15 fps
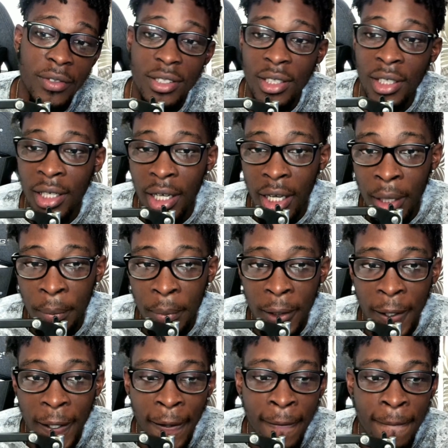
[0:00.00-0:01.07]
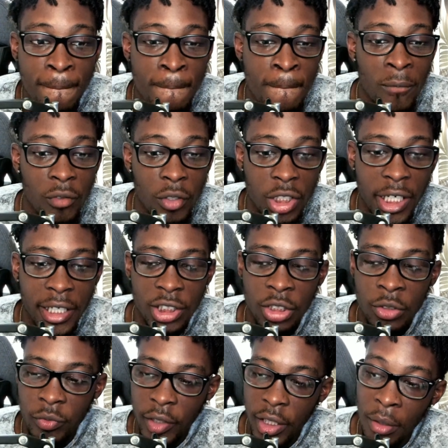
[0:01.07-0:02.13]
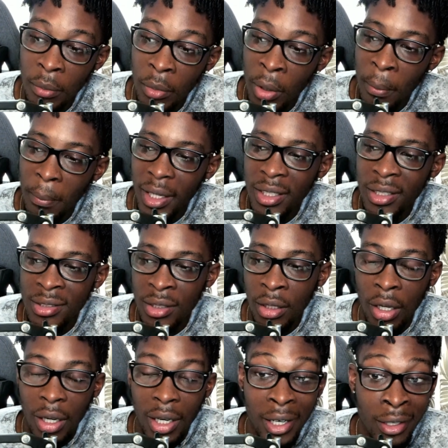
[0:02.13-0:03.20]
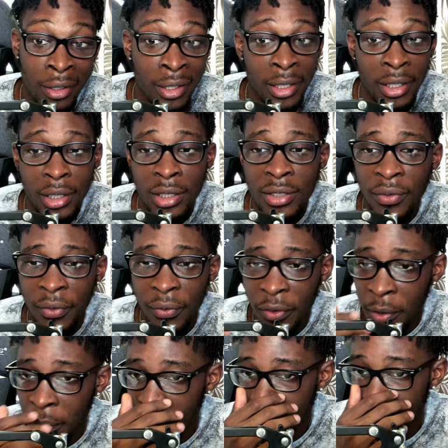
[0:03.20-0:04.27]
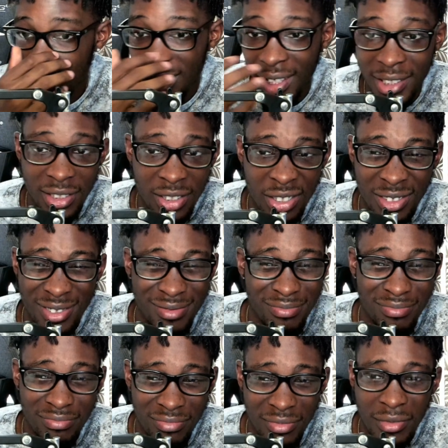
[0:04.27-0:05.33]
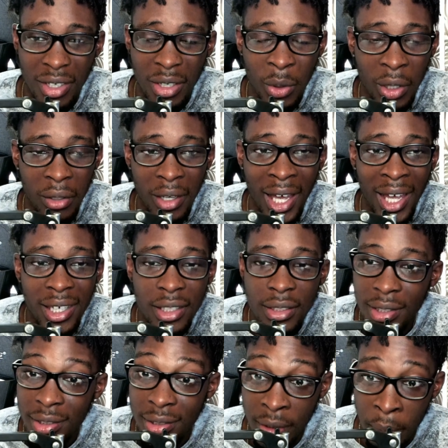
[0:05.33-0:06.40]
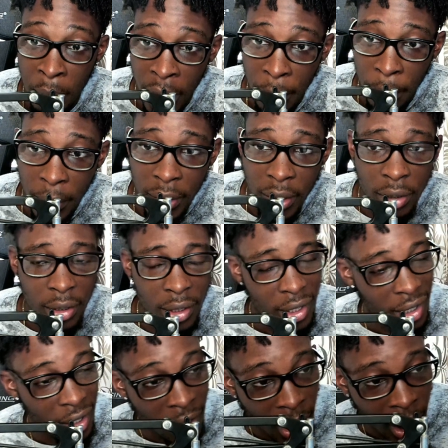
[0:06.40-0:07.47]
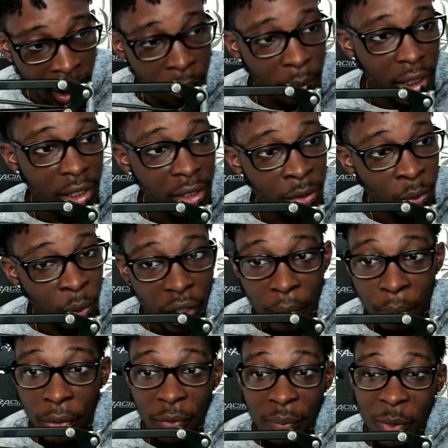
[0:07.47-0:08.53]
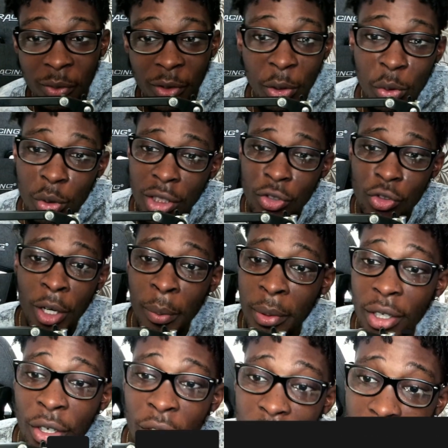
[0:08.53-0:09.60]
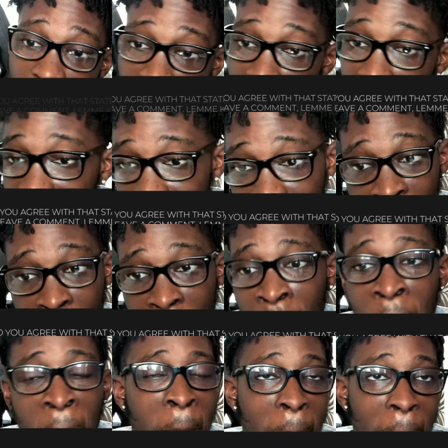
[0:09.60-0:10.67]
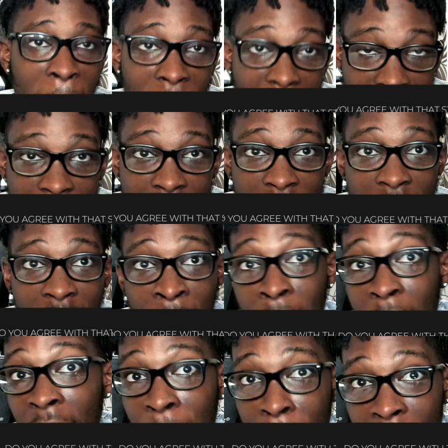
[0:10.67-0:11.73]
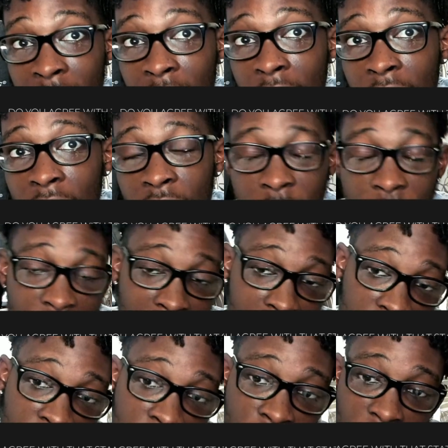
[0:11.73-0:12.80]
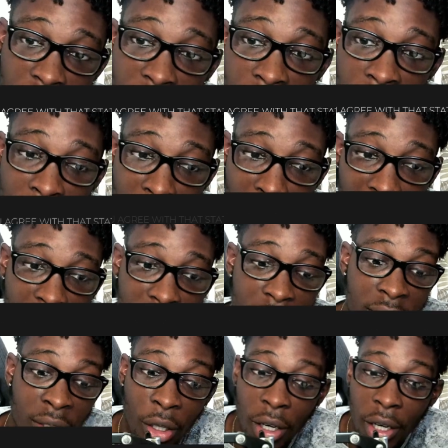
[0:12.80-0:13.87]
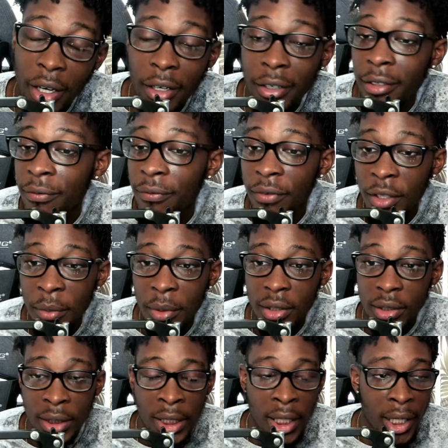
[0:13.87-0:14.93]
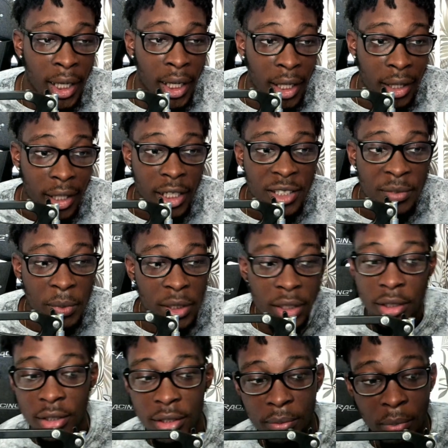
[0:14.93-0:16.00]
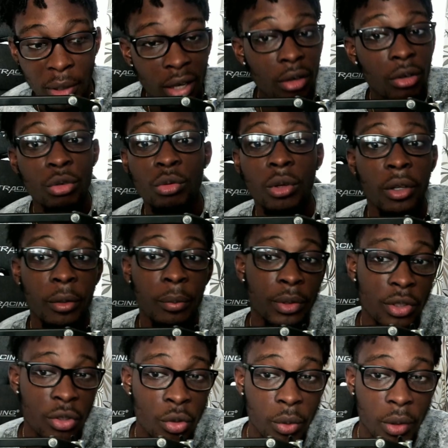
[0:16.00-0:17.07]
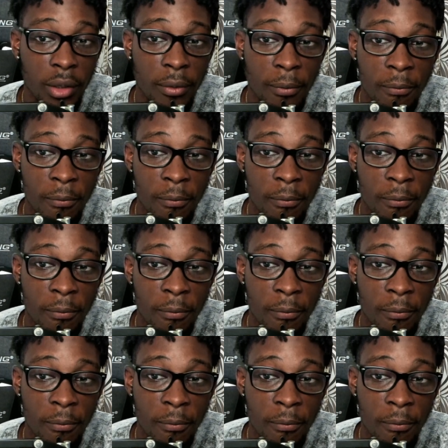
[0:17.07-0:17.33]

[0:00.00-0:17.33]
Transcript: It's gonna happen, and rejection rate among men is a lot higher than it is for females. That's, well, at least that's in my opinion. Anybody you want to prove me wrong, you can drop it down in the comments down below. But in my opinion, rejection rate for men is a lot higher than females, and that's because men do all the pursuing.